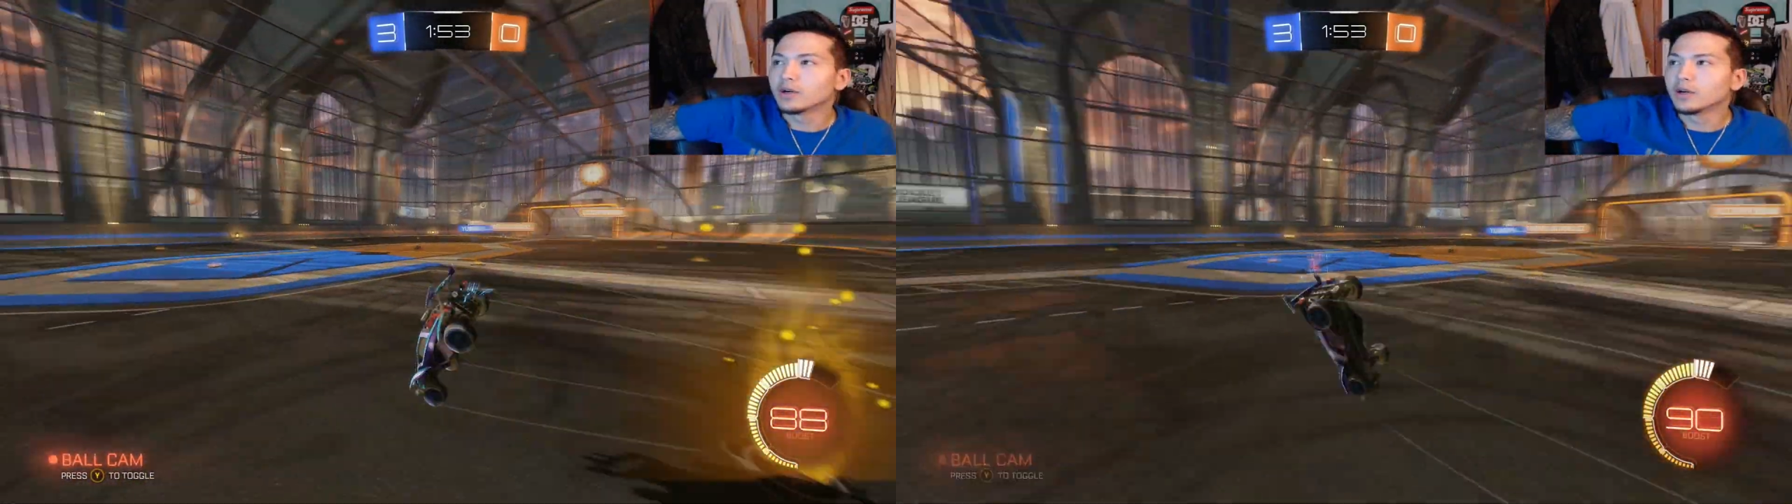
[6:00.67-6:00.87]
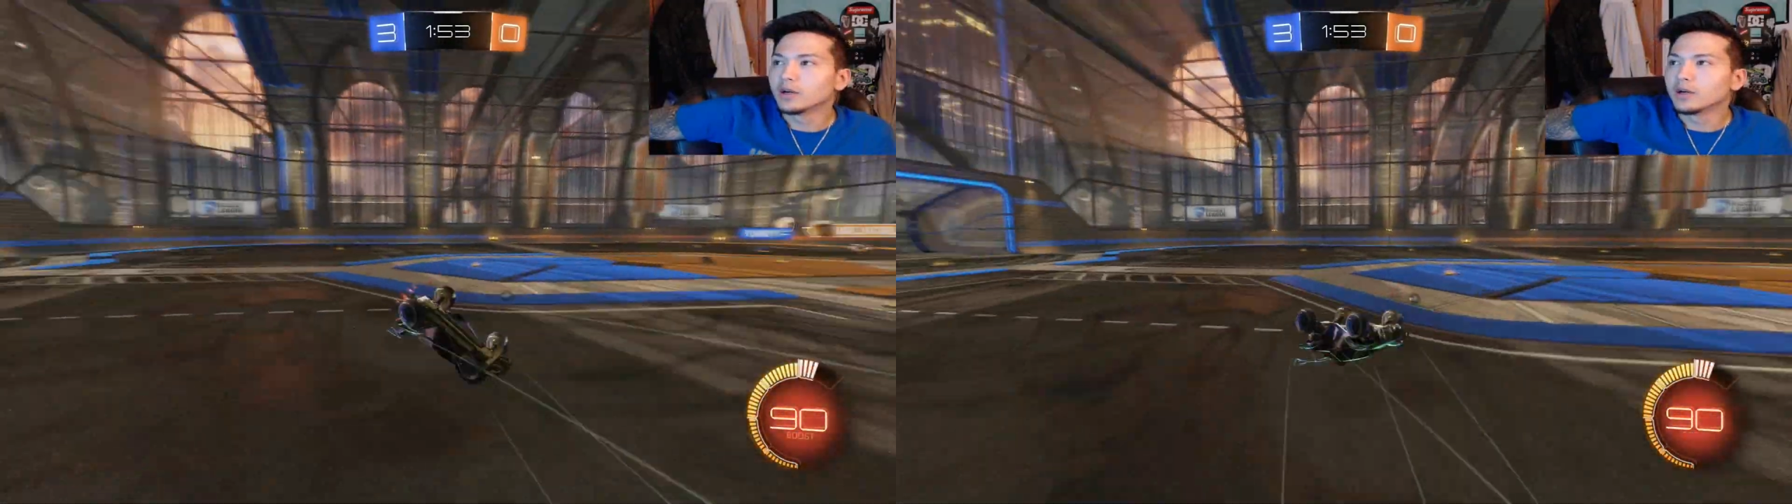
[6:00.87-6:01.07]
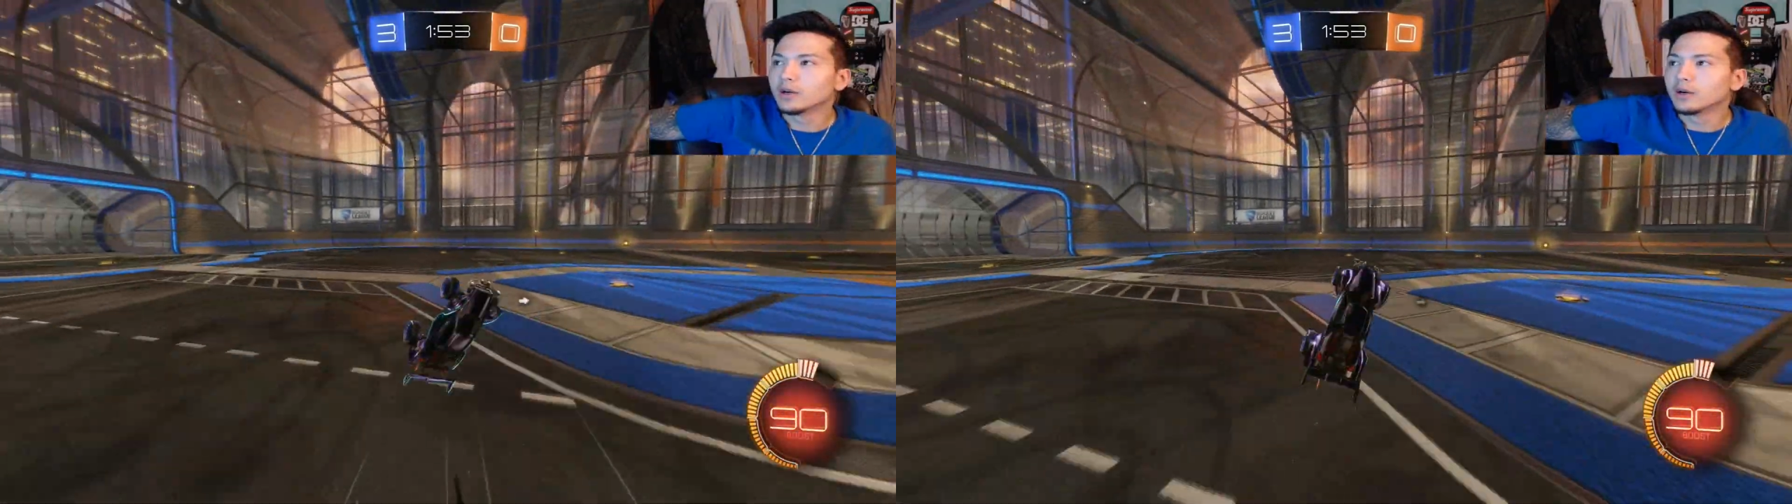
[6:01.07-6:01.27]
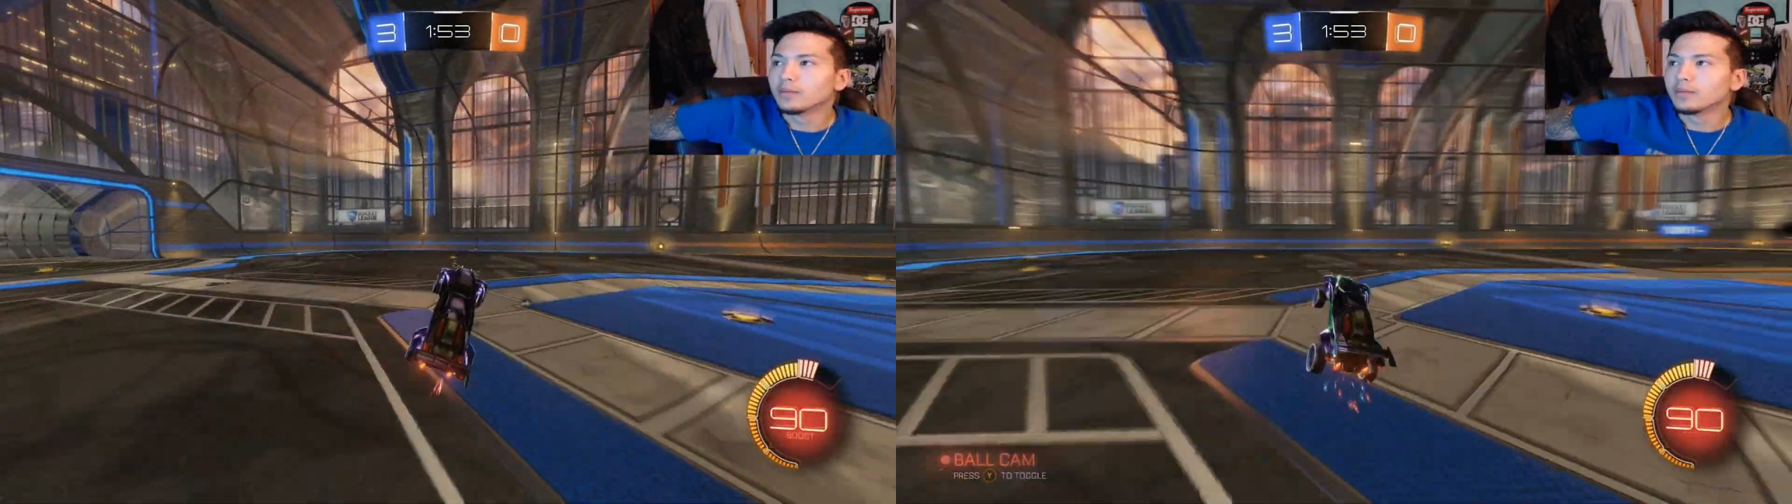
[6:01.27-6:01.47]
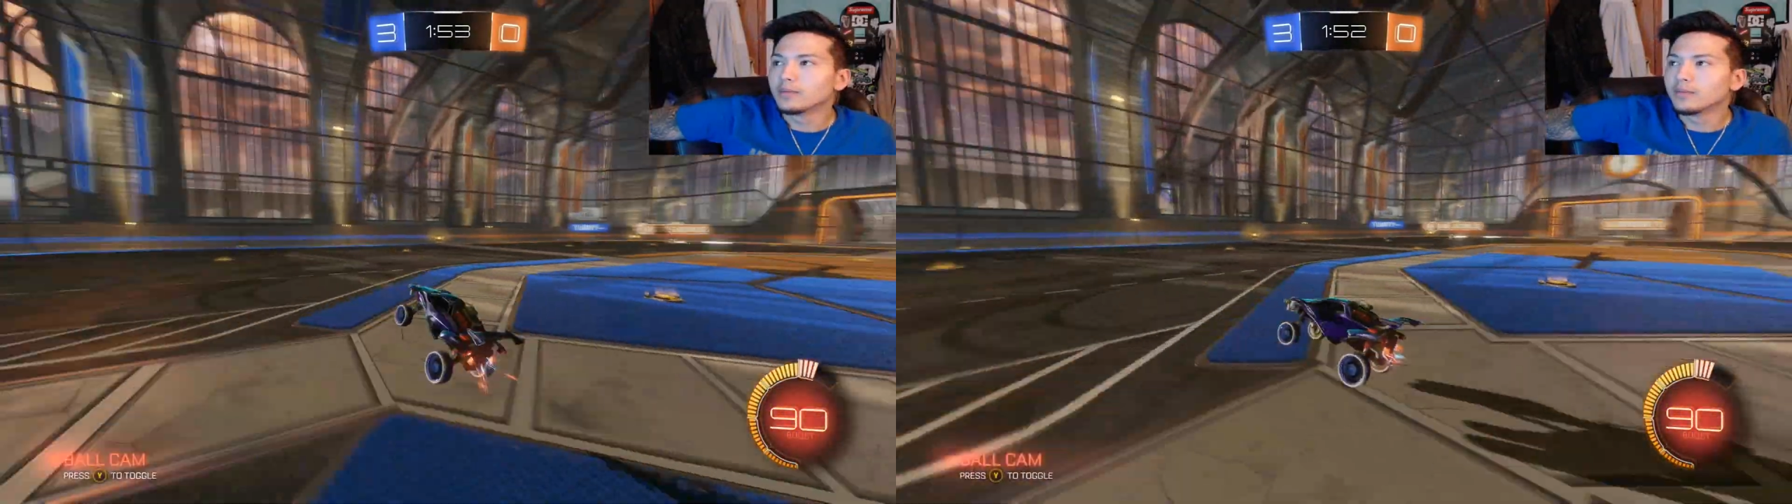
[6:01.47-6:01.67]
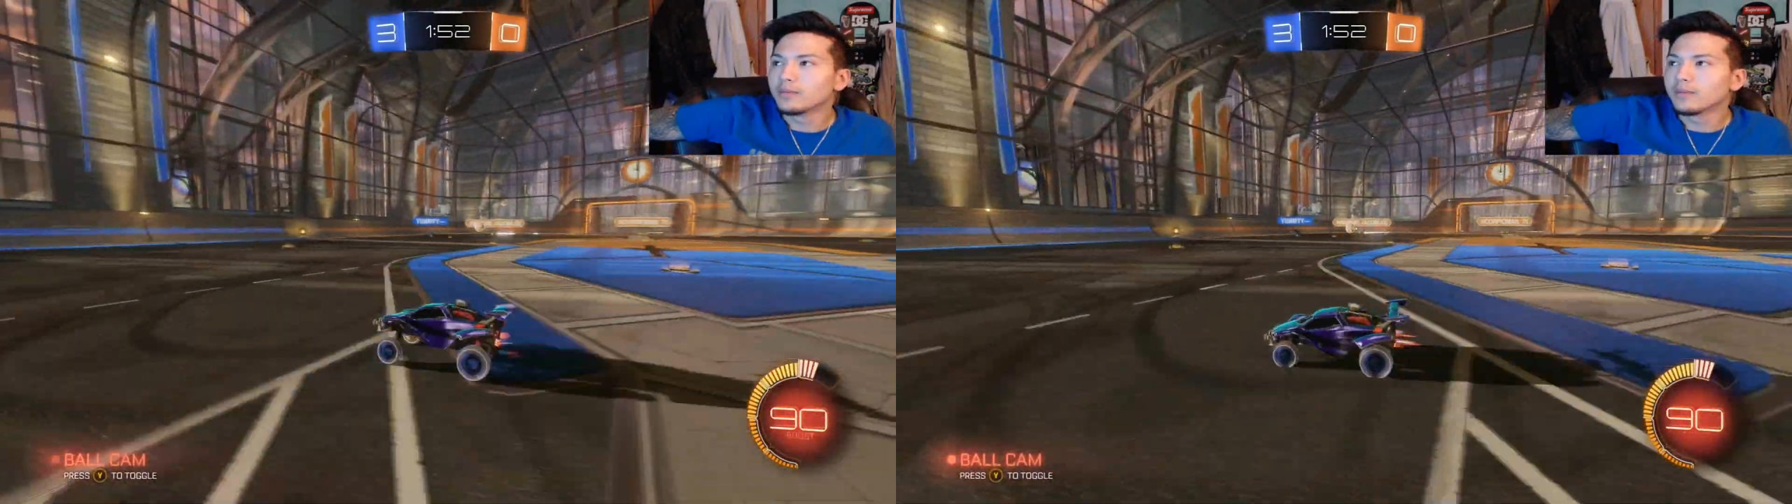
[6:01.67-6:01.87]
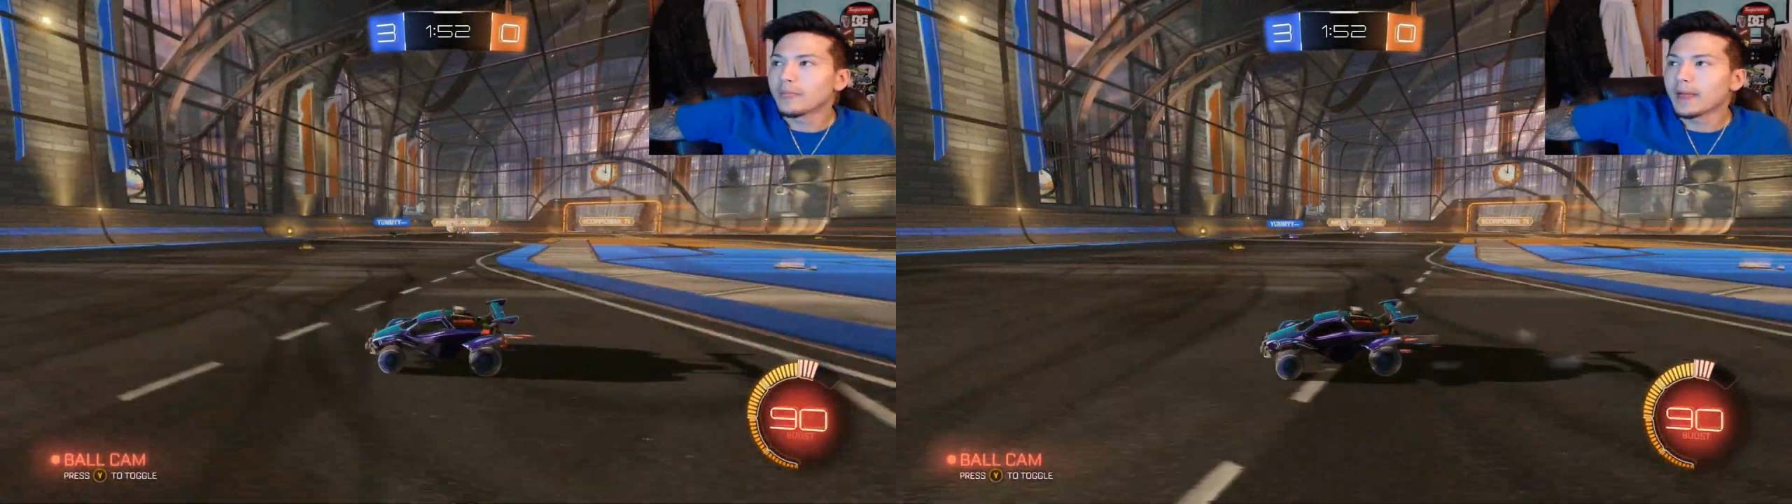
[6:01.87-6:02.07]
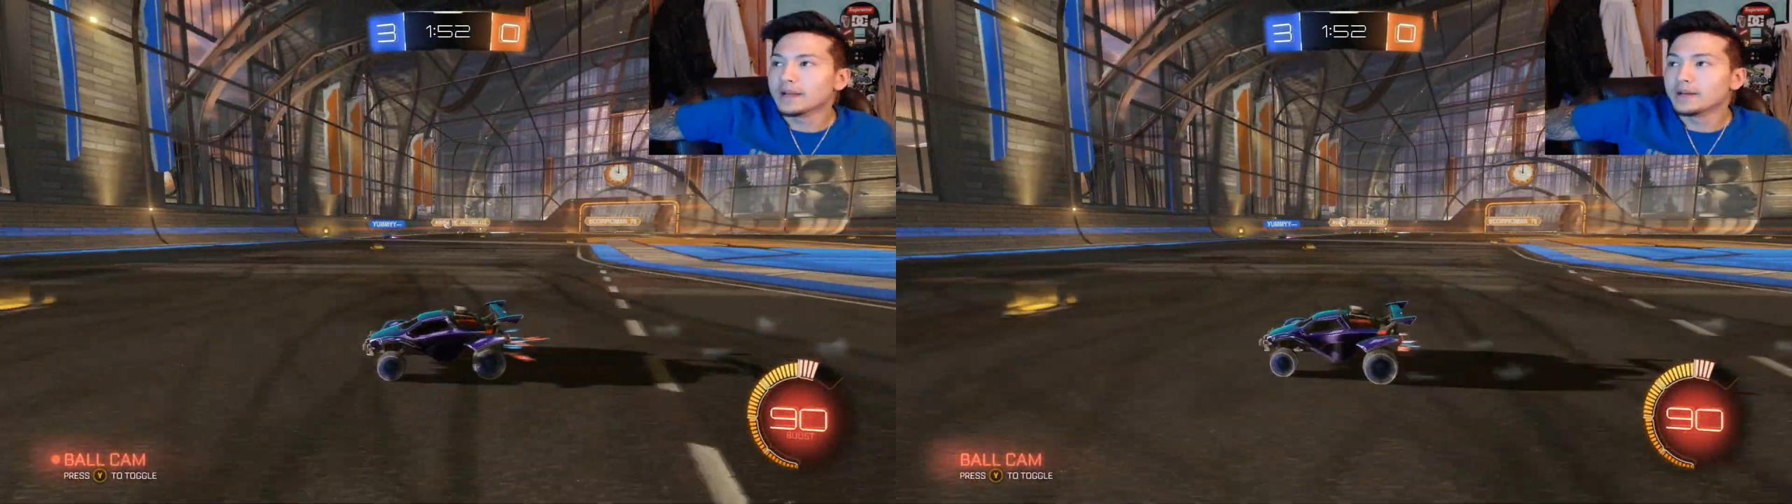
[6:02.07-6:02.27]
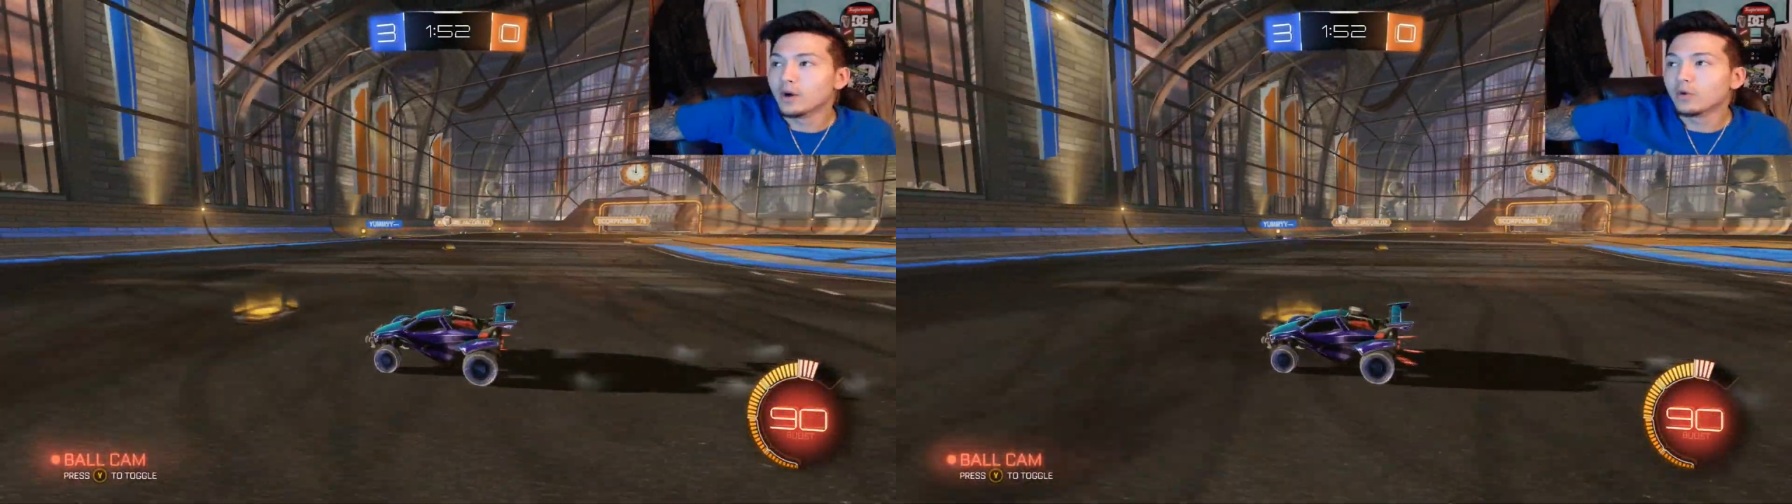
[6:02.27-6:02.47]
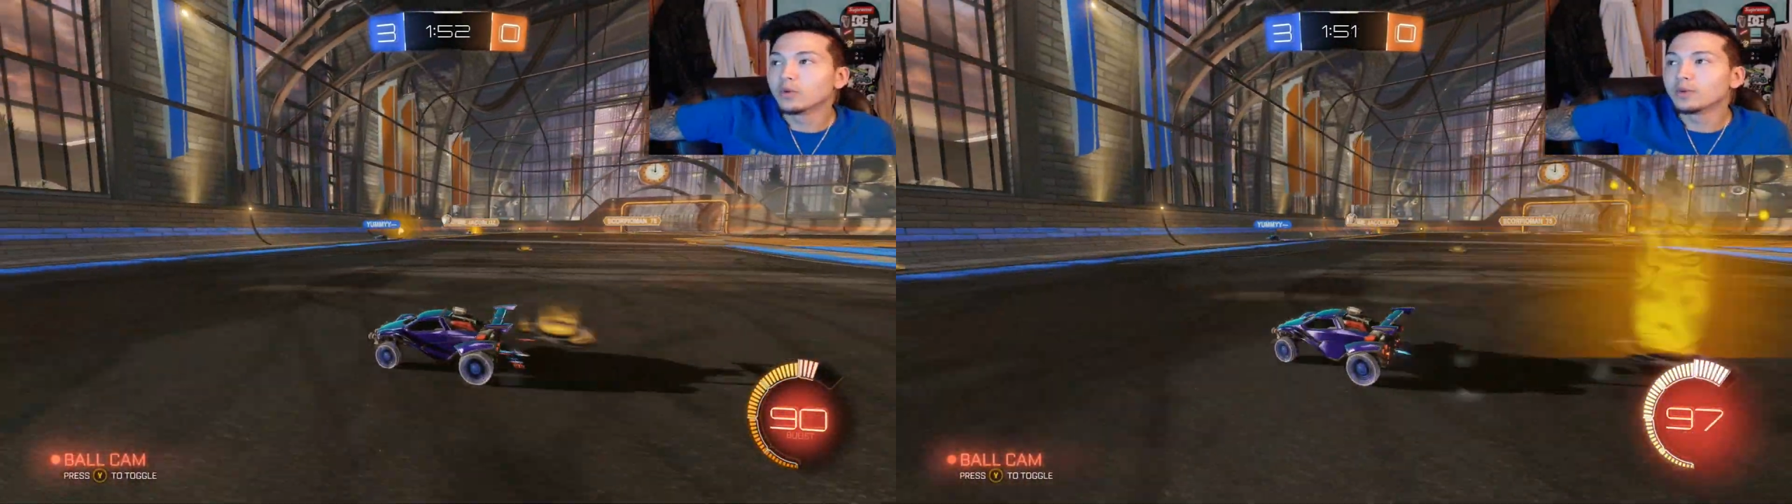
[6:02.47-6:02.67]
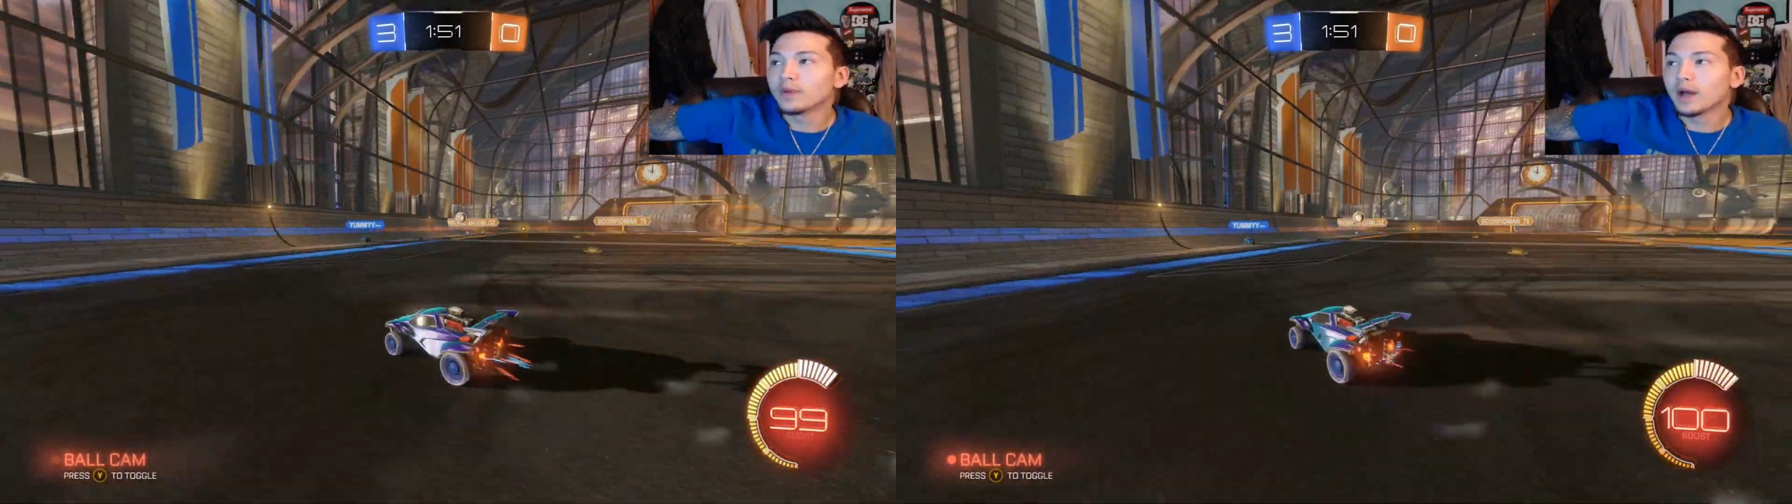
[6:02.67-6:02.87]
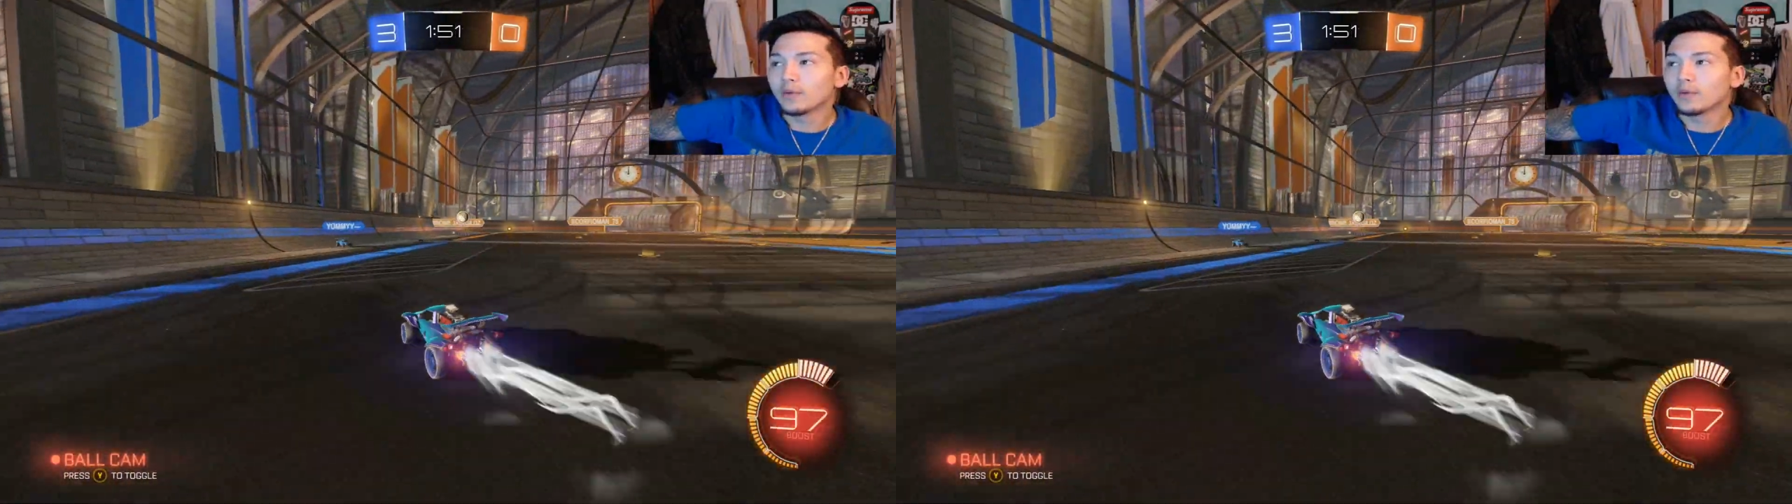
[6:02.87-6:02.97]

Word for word: I don't remember.